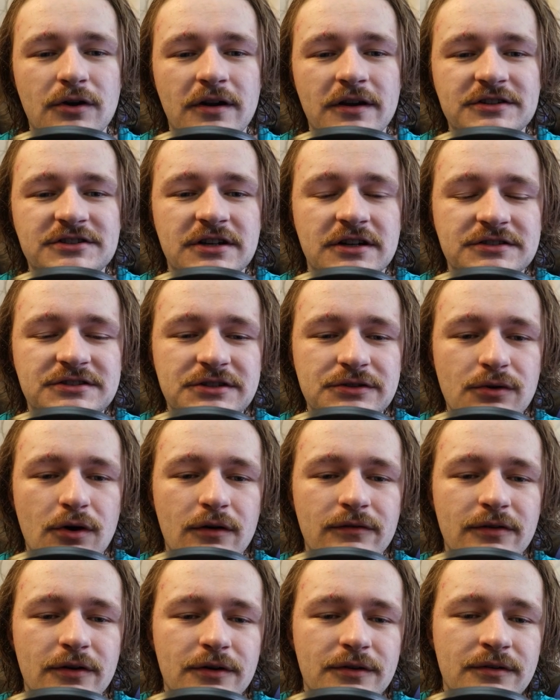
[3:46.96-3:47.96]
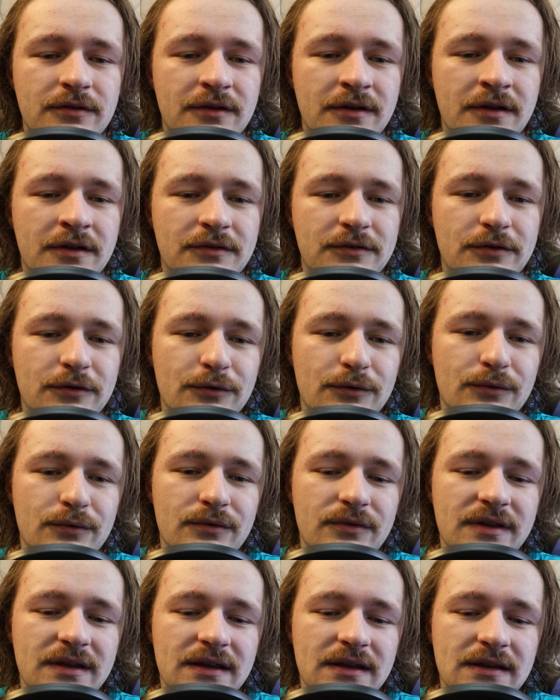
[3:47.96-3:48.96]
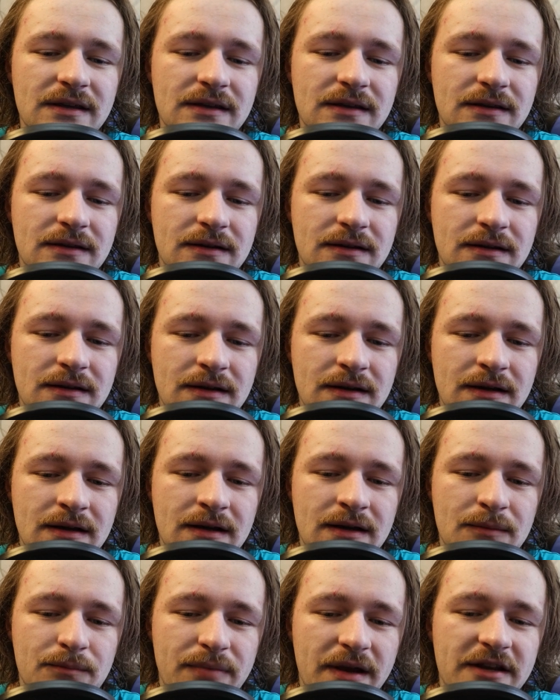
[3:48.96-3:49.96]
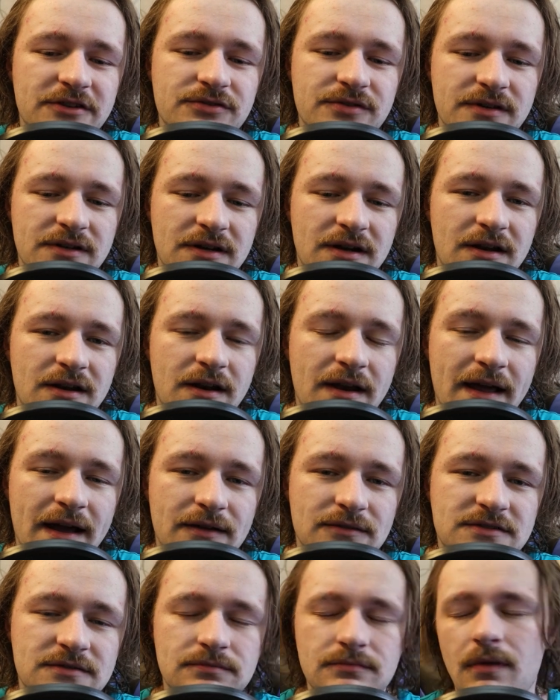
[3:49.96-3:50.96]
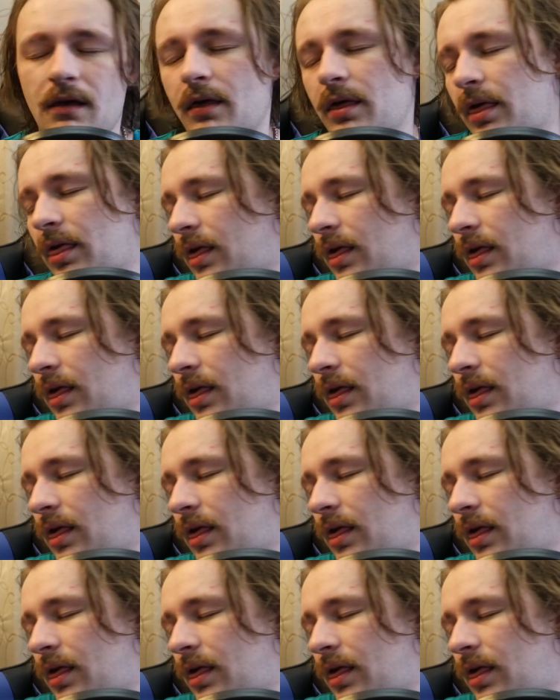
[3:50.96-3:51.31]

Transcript: to shunt you over to the... Patreon announcement.